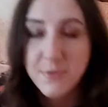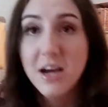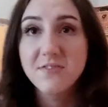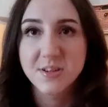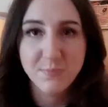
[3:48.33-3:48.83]
I
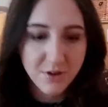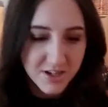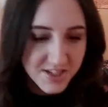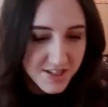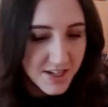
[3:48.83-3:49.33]
haven't said
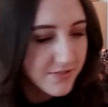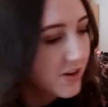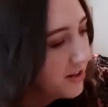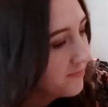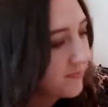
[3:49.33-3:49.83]
prices, have
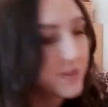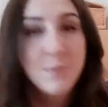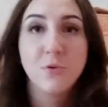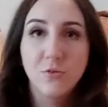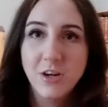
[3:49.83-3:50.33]
I?
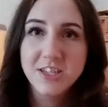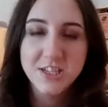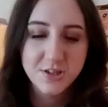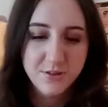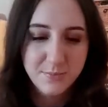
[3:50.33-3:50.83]
I'm already
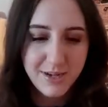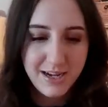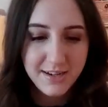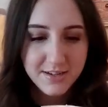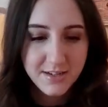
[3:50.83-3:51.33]
doing
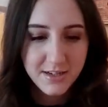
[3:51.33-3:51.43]
bad.